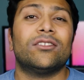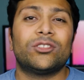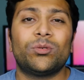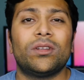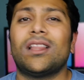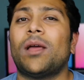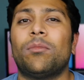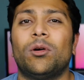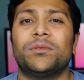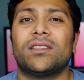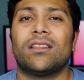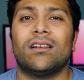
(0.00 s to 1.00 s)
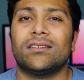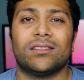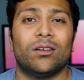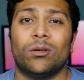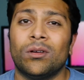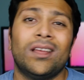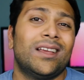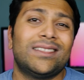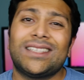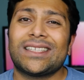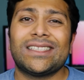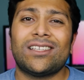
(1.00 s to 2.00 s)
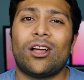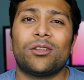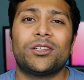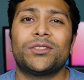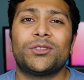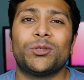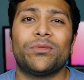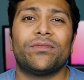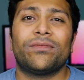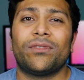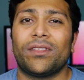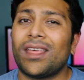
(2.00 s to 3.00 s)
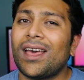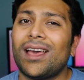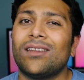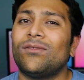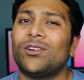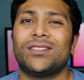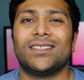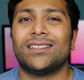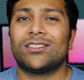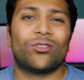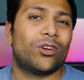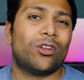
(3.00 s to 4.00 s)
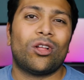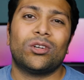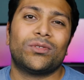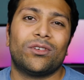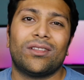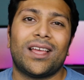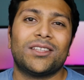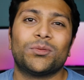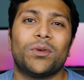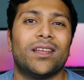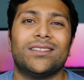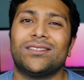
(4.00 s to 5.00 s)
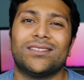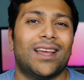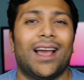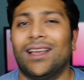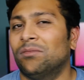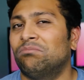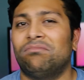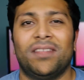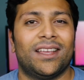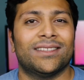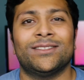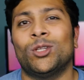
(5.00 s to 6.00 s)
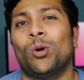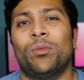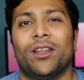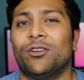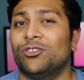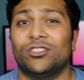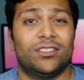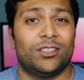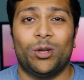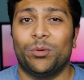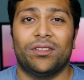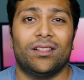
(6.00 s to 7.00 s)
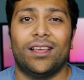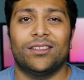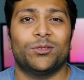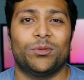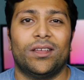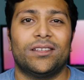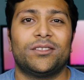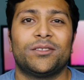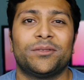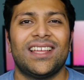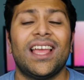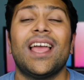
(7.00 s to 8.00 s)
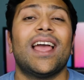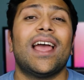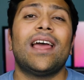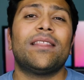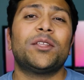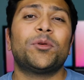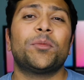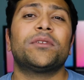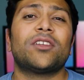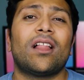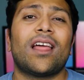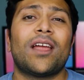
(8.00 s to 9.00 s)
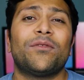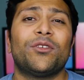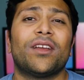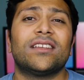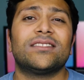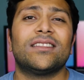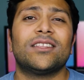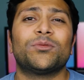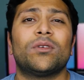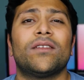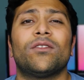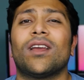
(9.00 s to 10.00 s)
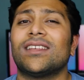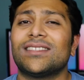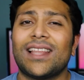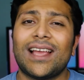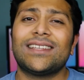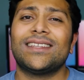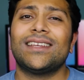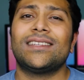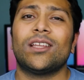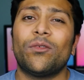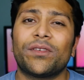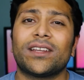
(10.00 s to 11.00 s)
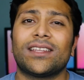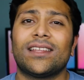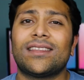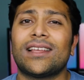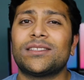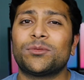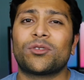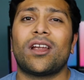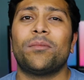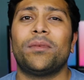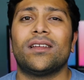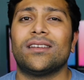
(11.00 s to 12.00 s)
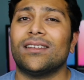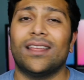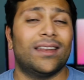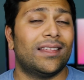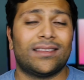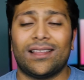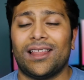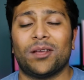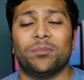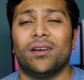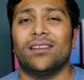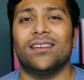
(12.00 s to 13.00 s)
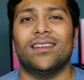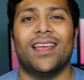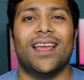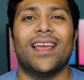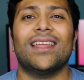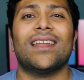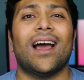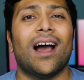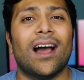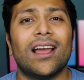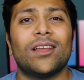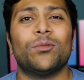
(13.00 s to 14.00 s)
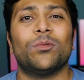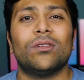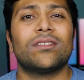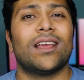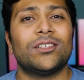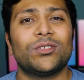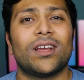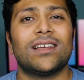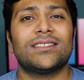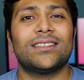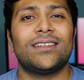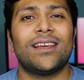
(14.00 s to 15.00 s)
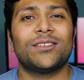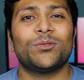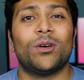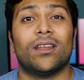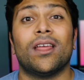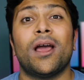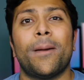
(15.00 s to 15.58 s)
three light bulbs in there, so $60 for that versus $30 for a light switch. I think it's a no-brainer just to go with a light switch. And that's pretty much all I have for you guys in this one. If you guys liked it, don't forget to hit that subscribe button and hit that like button, and I will catch you guys in the next one.